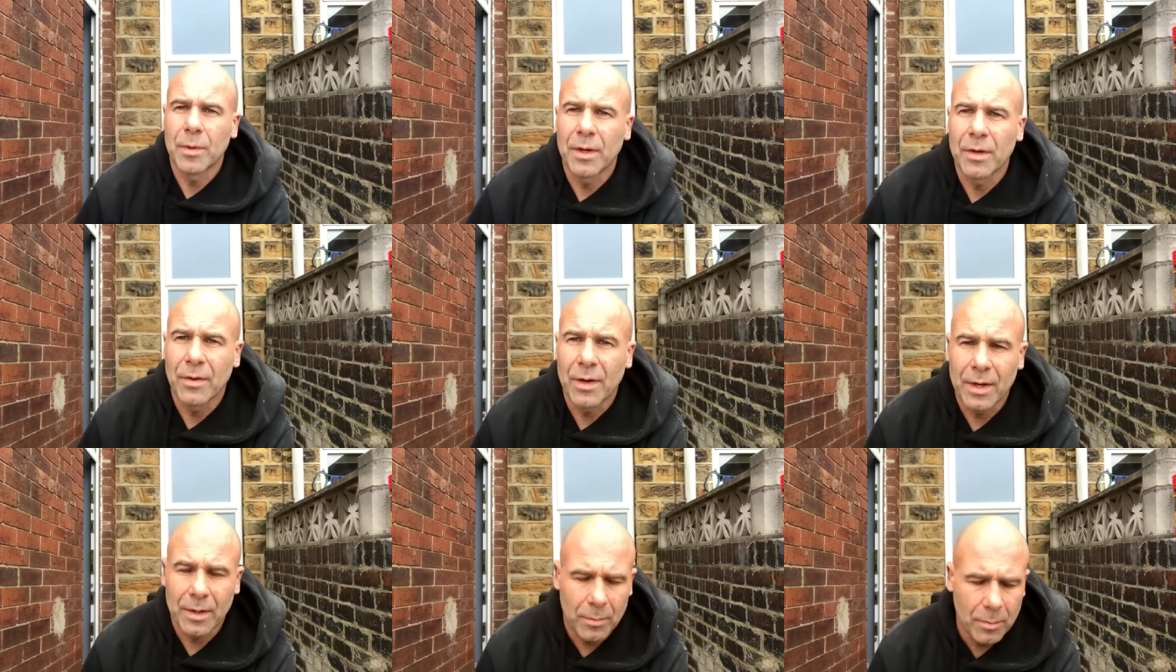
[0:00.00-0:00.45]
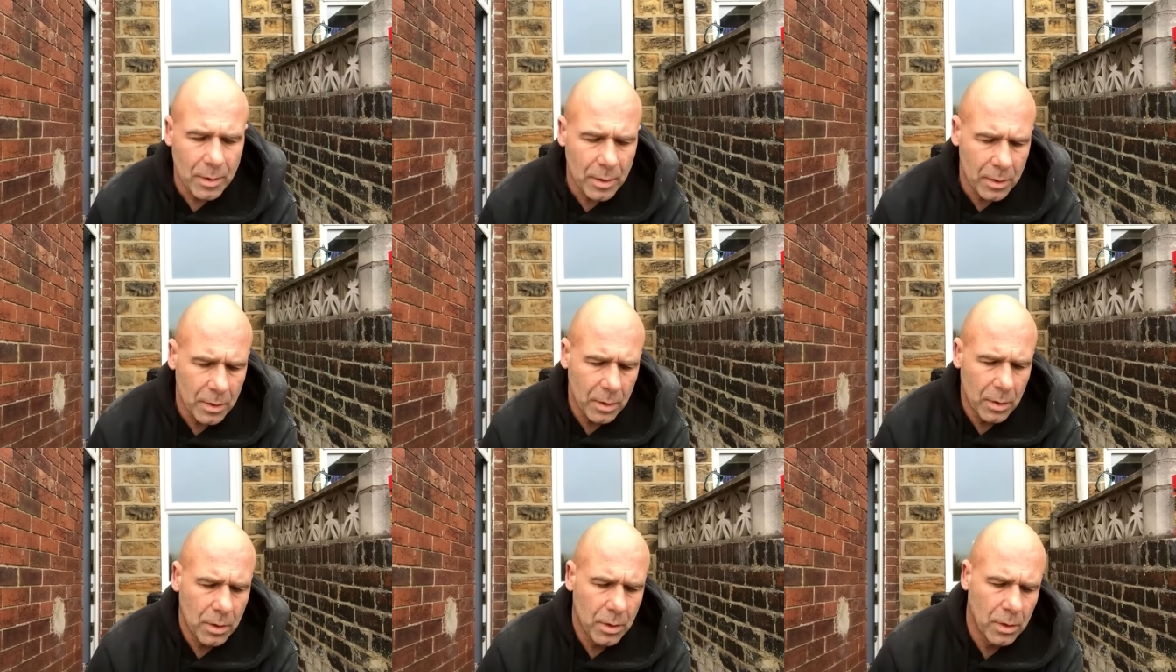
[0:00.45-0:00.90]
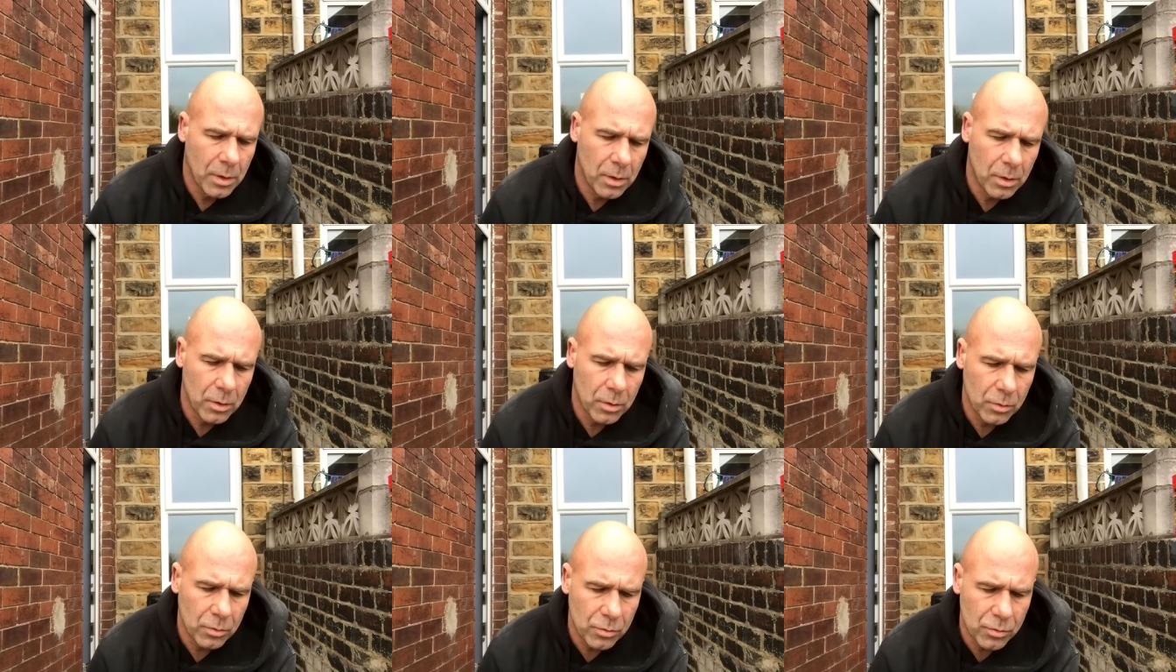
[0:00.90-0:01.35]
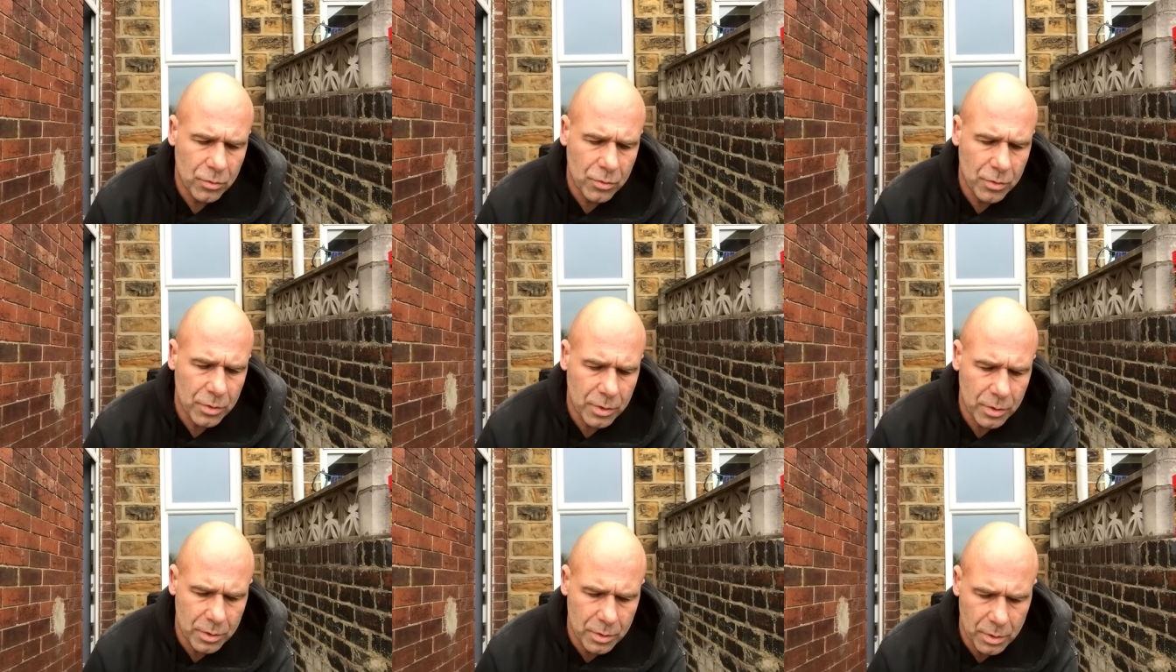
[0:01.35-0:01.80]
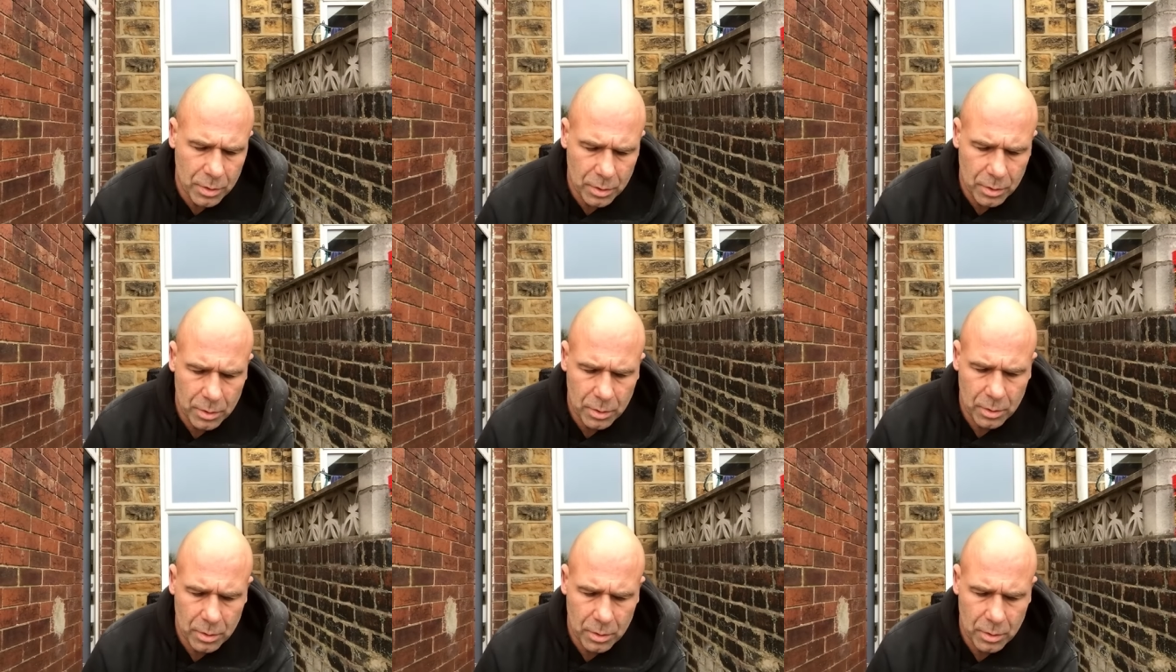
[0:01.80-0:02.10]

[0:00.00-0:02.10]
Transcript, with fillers: to be around about 100